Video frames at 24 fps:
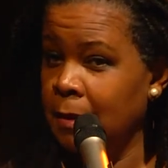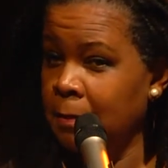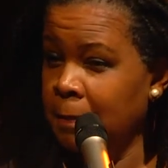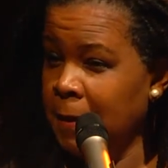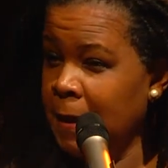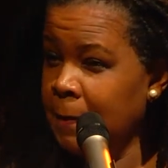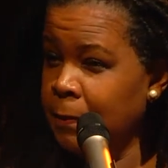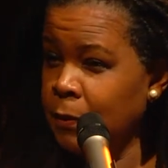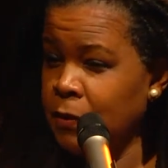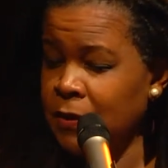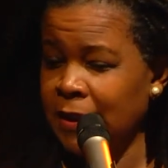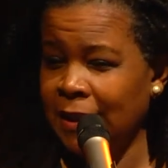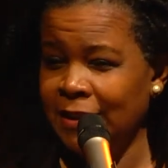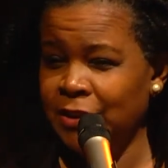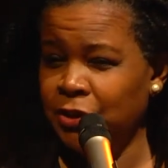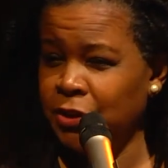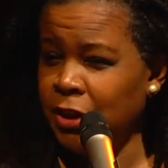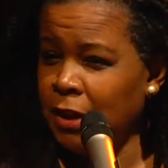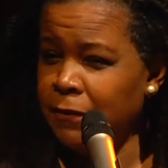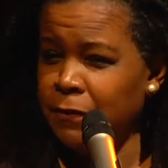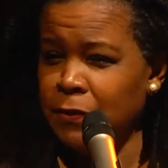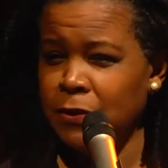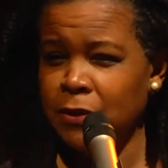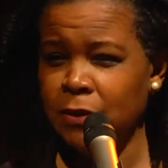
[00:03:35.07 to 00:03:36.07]
People said
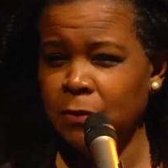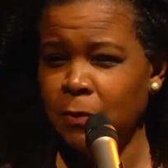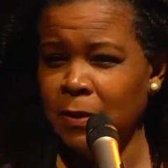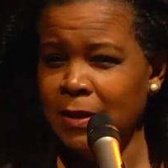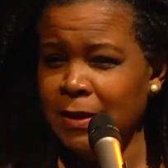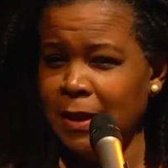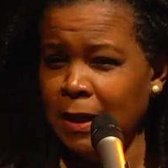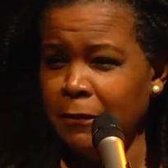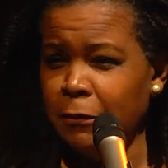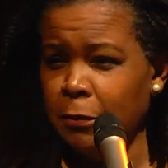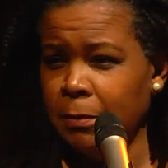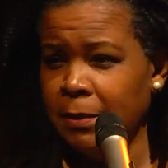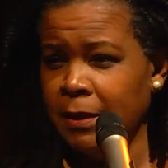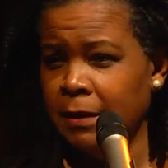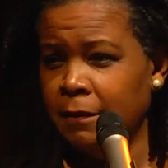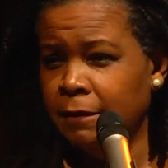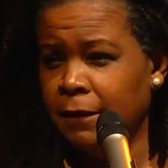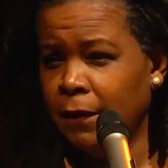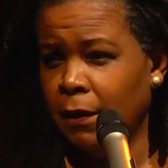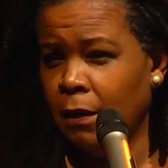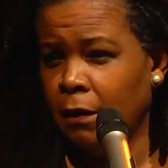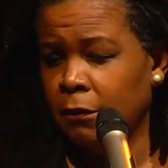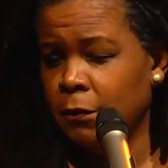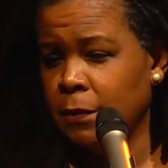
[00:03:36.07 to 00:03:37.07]
Jefferson would never be
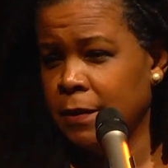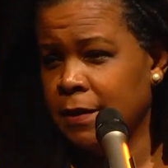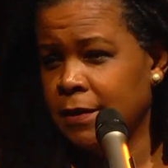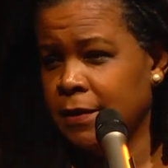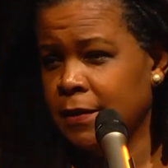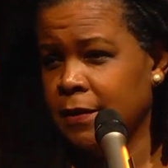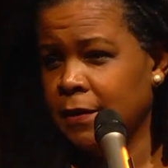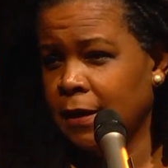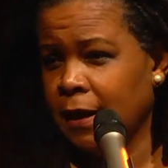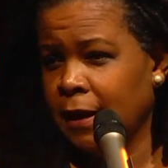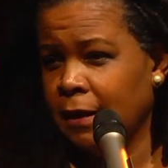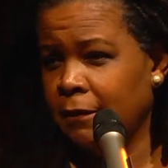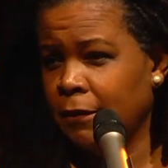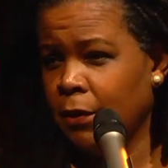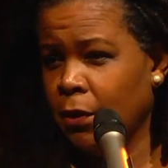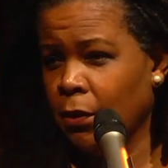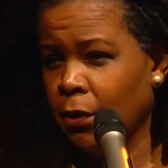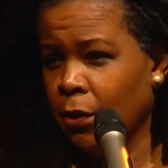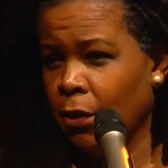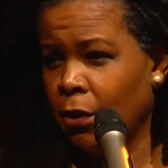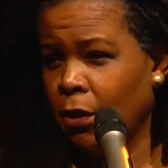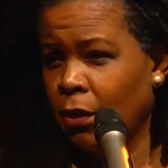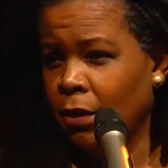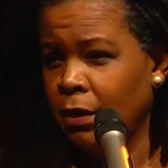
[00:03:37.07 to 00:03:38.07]
involved with the slave
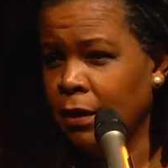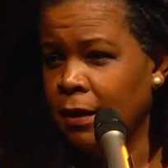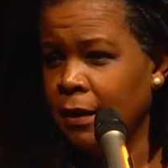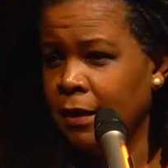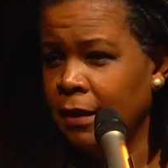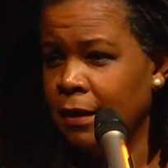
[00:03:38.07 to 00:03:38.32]
girl.